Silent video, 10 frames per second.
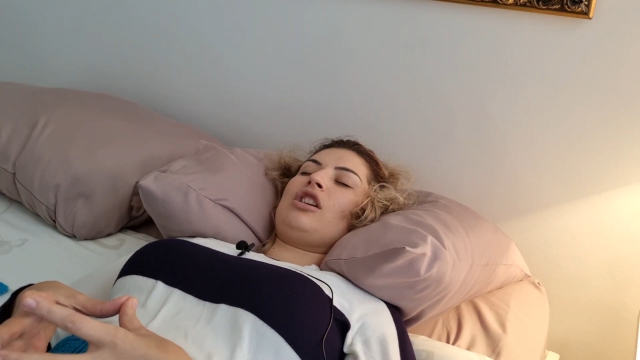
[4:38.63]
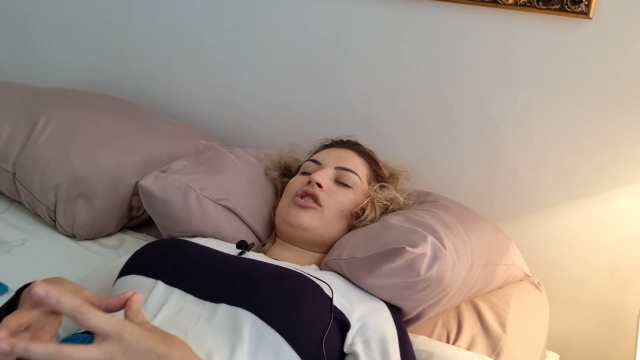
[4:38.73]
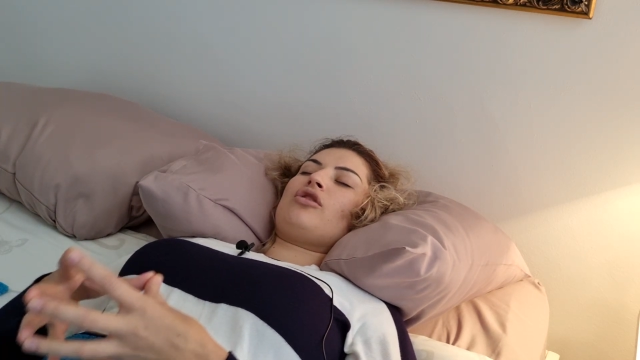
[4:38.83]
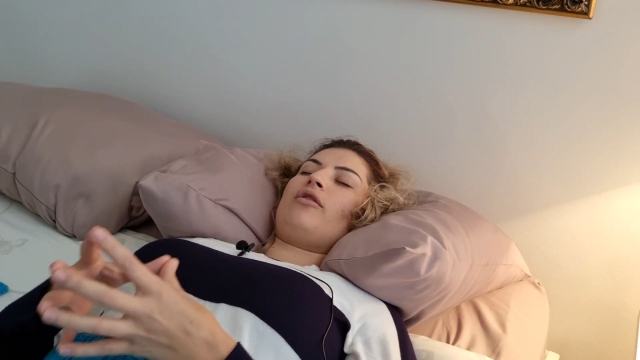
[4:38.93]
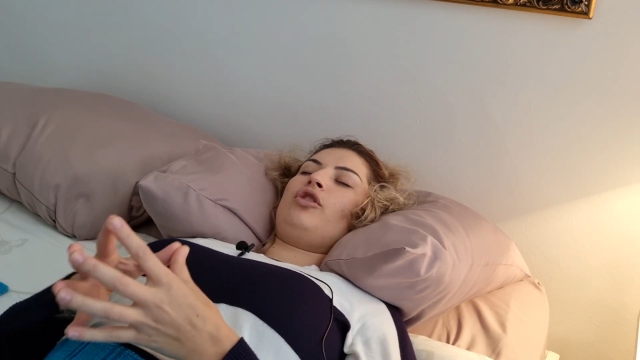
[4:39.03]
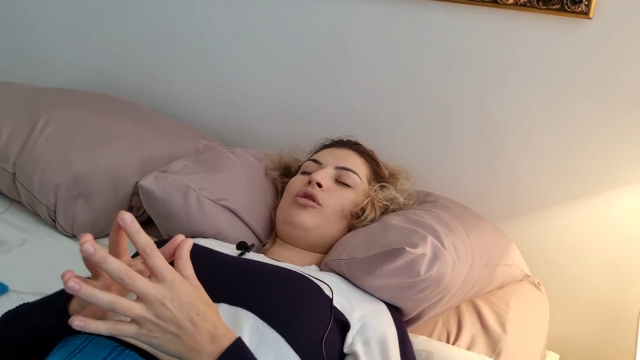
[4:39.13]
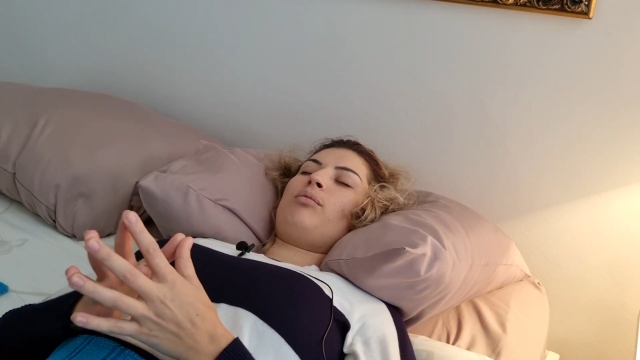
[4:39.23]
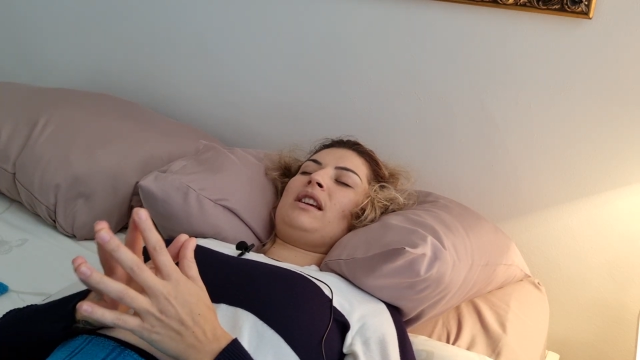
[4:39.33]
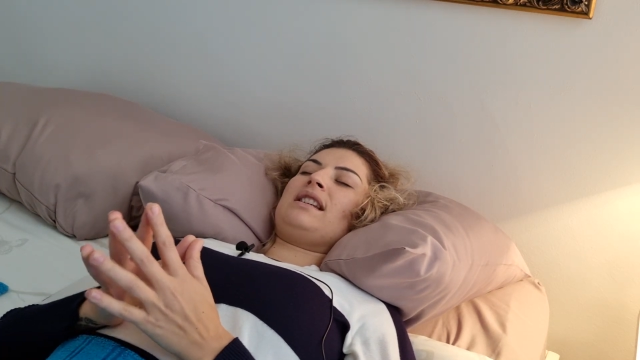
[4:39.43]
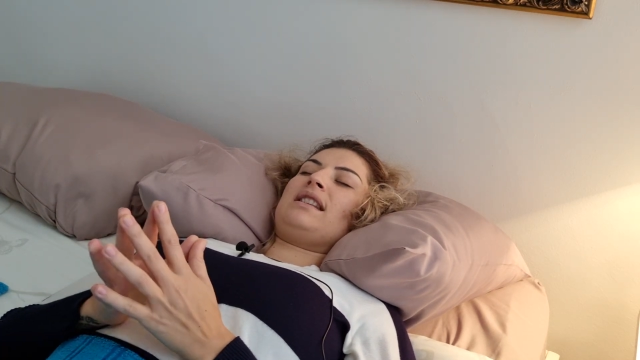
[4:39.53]
So if you
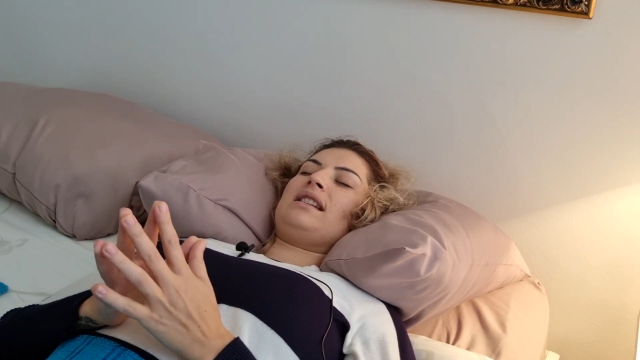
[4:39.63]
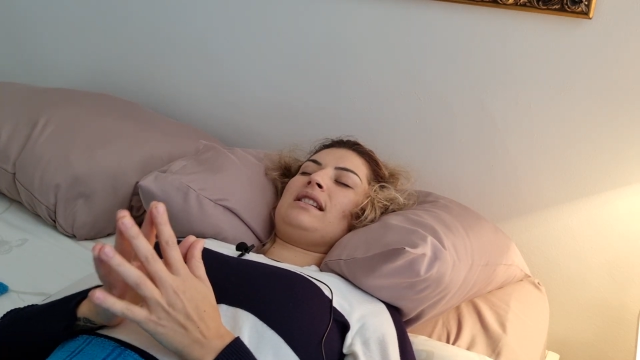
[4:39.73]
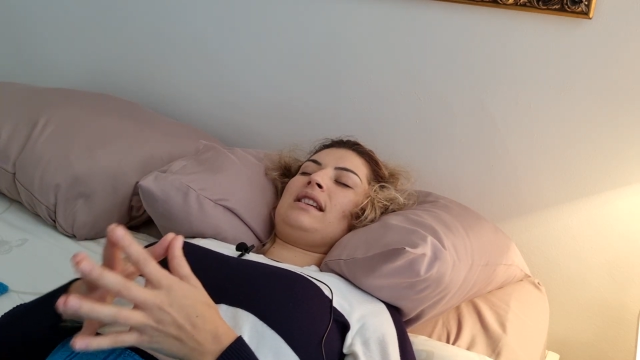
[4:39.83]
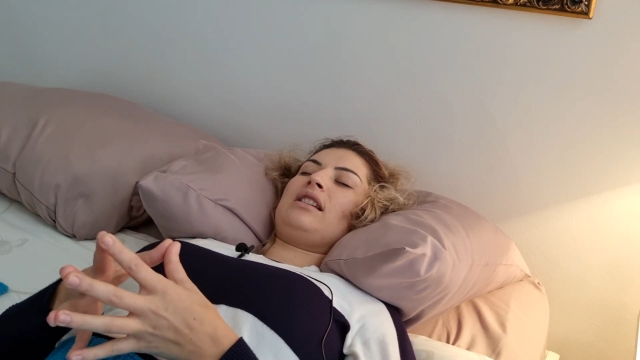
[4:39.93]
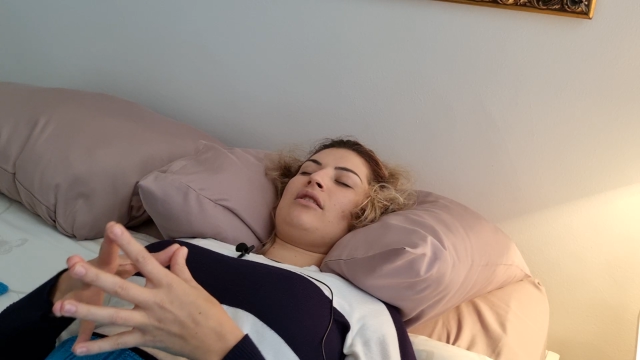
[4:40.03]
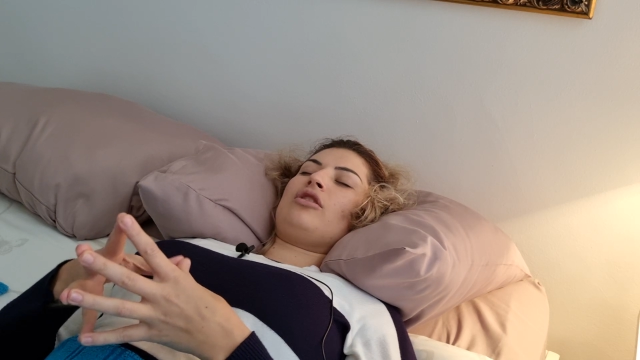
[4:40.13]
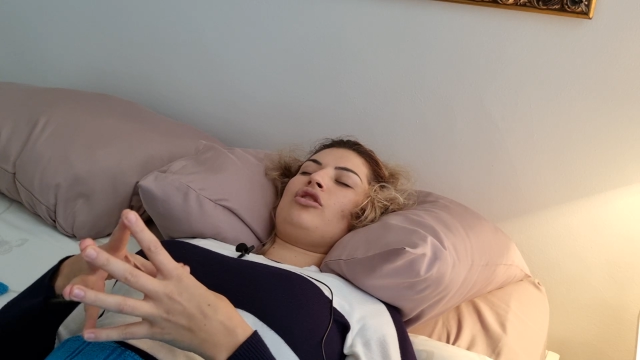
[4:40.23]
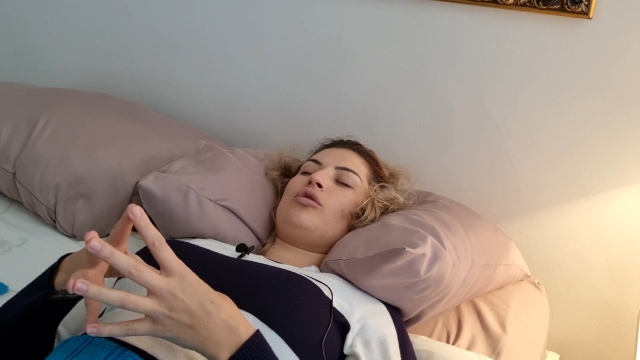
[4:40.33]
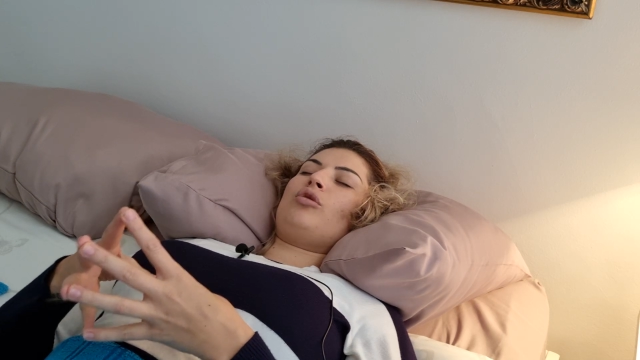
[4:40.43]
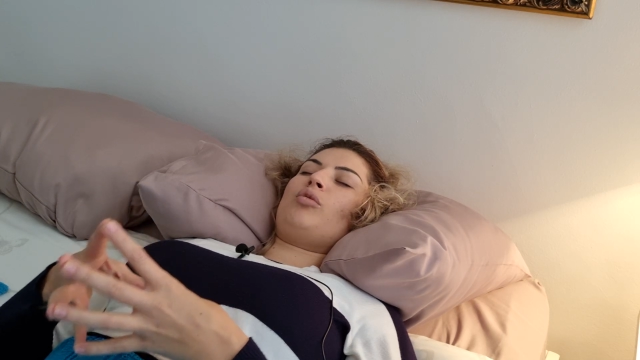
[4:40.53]
place the intent
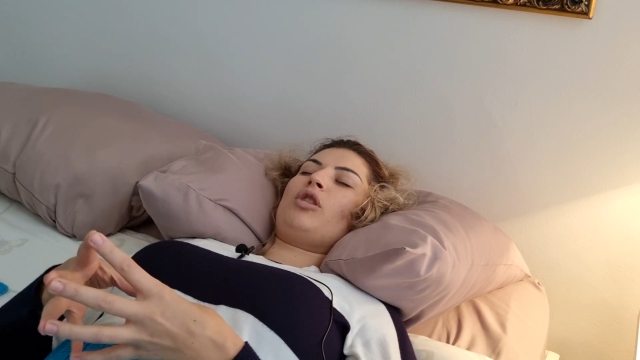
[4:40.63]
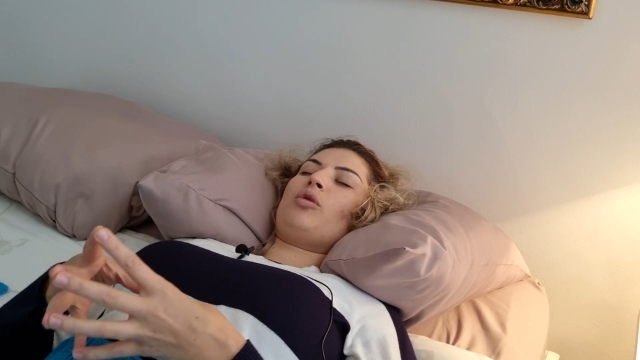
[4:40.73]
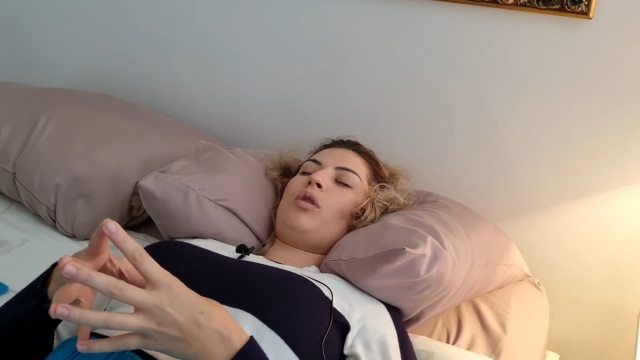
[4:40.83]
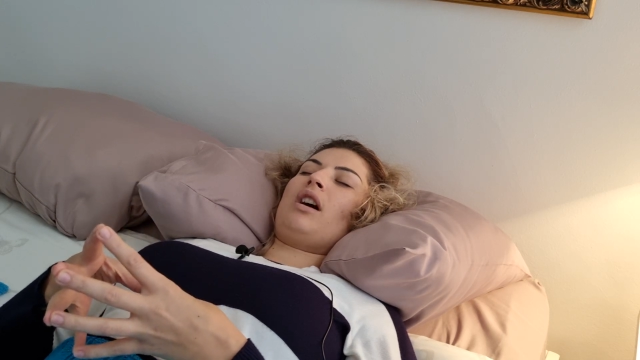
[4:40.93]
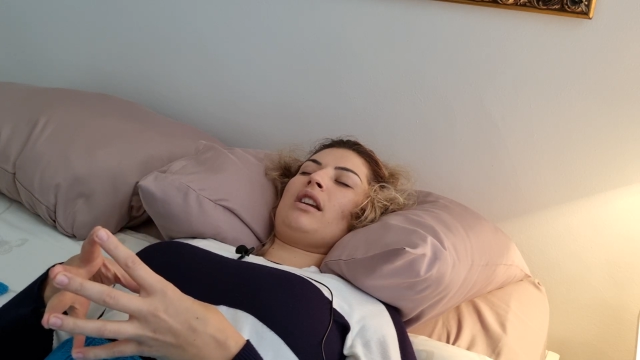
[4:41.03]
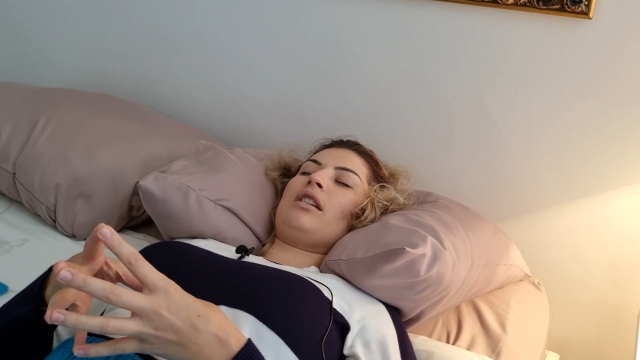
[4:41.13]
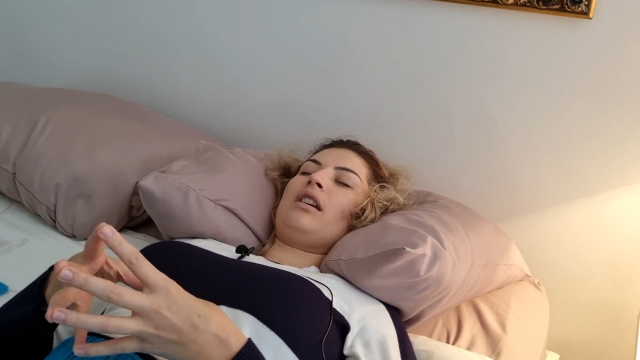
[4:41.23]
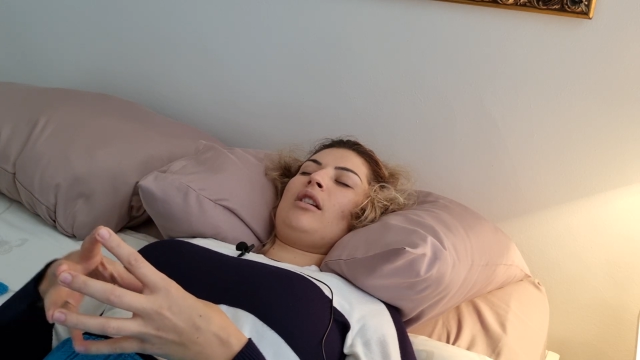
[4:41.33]
that you would want wine,